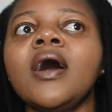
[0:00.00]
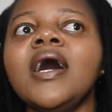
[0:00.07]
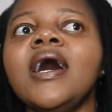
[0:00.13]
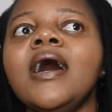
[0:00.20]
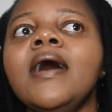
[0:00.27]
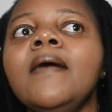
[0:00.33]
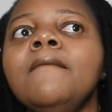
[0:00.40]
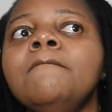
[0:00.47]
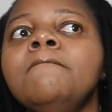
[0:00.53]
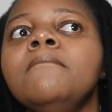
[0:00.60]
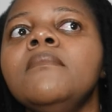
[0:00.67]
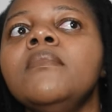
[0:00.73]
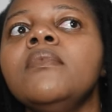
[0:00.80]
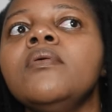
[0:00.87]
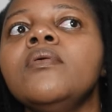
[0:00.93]
Um,
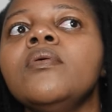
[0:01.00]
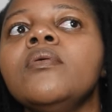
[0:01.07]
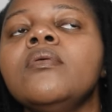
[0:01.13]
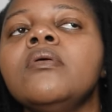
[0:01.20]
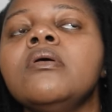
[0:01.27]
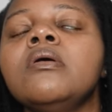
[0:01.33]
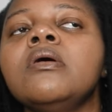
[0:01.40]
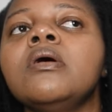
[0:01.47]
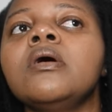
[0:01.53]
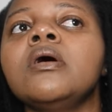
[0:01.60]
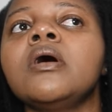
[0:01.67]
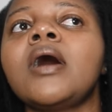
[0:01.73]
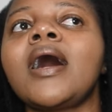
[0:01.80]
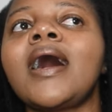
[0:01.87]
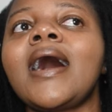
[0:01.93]

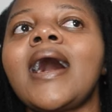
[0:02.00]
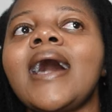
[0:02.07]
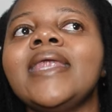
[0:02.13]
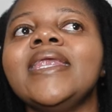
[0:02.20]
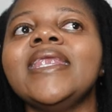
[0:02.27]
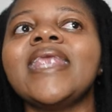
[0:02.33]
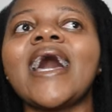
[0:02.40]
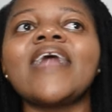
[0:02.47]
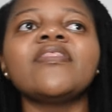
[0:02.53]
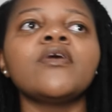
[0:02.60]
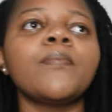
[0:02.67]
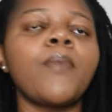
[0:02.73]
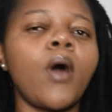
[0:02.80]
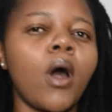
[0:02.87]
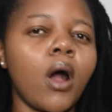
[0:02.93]

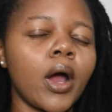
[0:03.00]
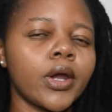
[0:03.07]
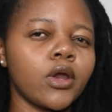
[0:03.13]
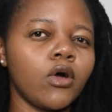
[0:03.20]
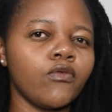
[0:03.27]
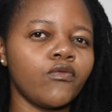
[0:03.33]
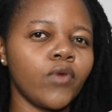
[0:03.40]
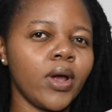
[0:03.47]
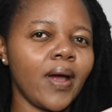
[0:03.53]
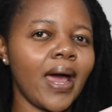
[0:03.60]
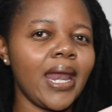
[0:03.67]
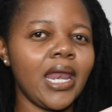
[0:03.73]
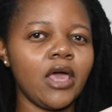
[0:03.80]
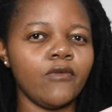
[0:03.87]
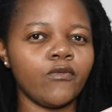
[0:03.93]
Another part of where
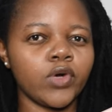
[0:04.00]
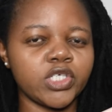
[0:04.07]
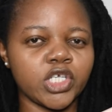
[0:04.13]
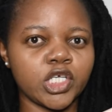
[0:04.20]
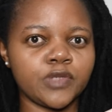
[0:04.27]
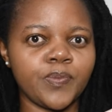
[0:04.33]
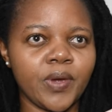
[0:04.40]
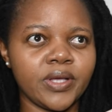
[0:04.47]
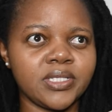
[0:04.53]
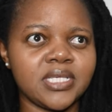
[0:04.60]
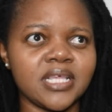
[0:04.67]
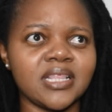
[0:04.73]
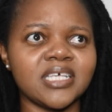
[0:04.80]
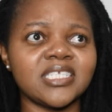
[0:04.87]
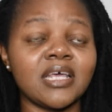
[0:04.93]
I live was
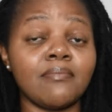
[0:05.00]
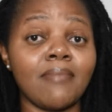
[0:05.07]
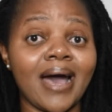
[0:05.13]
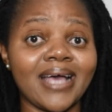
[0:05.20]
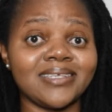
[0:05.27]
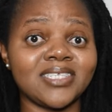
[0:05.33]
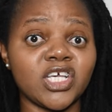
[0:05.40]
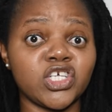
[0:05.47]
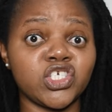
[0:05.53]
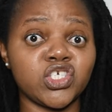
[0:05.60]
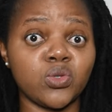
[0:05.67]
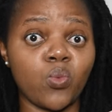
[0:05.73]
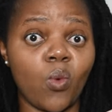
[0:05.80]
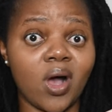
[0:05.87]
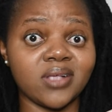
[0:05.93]
experiencing this, and my
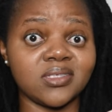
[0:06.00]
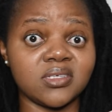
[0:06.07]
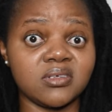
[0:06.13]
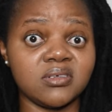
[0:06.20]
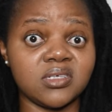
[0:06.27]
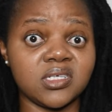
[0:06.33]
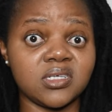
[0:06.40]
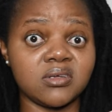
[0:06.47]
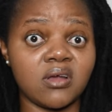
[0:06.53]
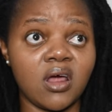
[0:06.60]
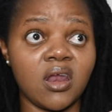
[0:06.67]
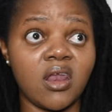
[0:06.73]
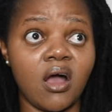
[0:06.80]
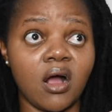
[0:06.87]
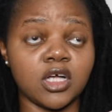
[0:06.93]
section wasn't.
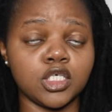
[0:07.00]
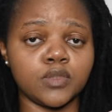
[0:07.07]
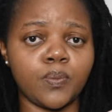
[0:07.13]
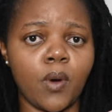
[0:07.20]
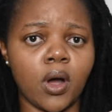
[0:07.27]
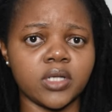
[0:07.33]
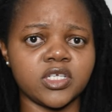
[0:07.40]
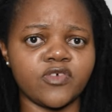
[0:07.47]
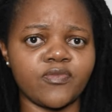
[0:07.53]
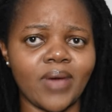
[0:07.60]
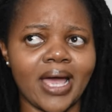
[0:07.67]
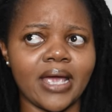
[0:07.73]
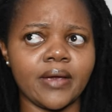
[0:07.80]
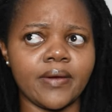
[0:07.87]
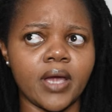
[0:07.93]
A large part of
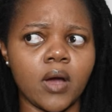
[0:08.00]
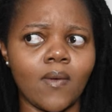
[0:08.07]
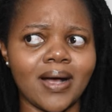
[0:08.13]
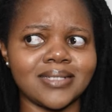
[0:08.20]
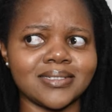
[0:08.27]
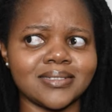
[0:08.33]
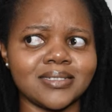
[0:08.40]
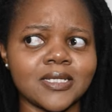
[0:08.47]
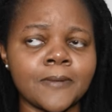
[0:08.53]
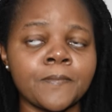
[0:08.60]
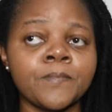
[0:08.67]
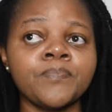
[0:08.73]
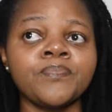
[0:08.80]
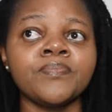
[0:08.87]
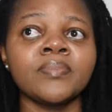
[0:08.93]
my area wasn't.
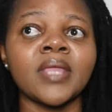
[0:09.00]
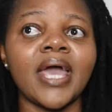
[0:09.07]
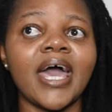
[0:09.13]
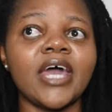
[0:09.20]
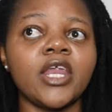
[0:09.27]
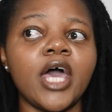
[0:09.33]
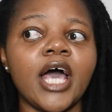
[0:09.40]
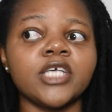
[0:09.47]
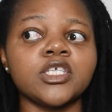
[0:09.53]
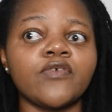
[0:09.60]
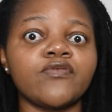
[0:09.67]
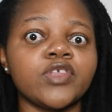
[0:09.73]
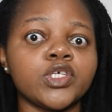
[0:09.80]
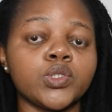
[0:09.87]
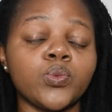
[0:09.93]
And as
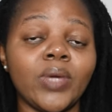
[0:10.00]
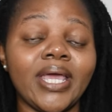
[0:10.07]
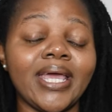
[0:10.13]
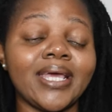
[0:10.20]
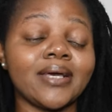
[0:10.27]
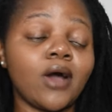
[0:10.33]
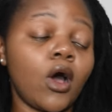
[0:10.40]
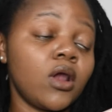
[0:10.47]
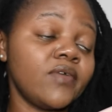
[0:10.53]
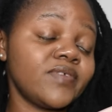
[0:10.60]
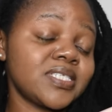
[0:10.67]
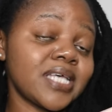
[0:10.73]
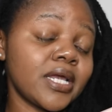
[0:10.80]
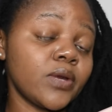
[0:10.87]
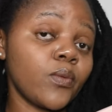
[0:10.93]
of this week, all of
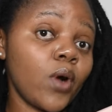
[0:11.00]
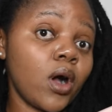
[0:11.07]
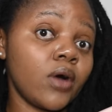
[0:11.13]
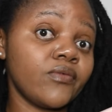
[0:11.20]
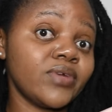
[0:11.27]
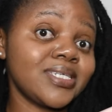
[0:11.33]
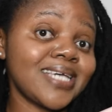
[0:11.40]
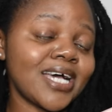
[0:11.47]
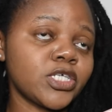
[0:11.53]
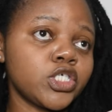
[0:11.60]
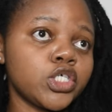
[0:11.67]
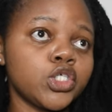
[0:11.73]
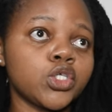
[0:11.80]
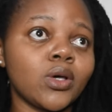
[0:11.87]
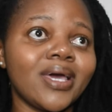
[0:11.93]
a sudden we're on
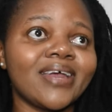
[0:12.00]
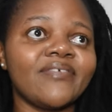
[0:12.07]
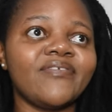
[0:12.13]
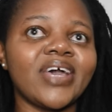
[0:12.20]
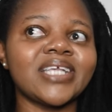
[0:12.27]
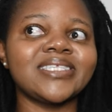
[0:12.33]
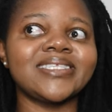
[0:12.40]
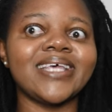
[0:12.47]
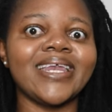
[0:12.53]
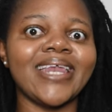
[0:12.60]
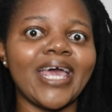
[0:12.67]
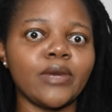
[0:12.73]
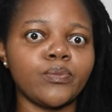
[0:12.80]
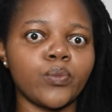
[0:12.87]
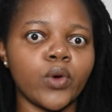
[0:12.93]
reduction. So it affects the
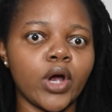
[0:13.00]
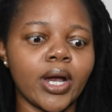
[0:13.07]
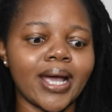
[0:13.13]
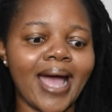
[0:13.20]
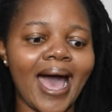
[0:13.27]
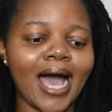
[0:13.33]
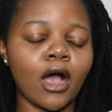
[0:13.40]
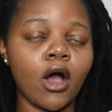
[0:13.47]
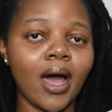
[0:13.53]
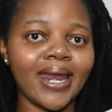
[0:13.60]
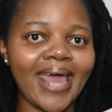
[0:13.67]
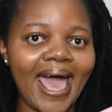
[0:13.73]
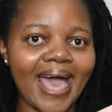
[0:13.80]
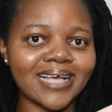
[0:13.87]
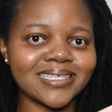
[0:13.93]
network. I
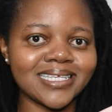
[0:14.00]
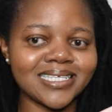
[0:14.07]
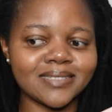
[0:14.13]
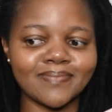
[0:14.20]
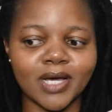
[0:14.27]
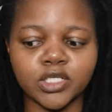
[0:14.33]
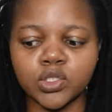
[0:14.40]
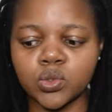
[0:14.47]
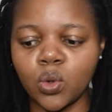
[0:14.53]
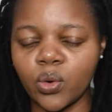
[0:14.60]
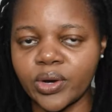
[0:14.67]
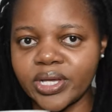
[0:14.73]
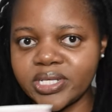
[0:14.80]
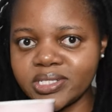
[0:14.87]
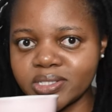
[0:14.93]
can't access my
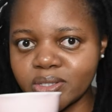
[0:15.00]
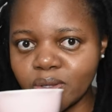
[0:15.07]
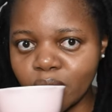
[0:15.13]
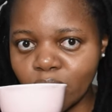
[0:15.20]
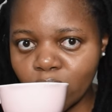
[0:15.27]
stories.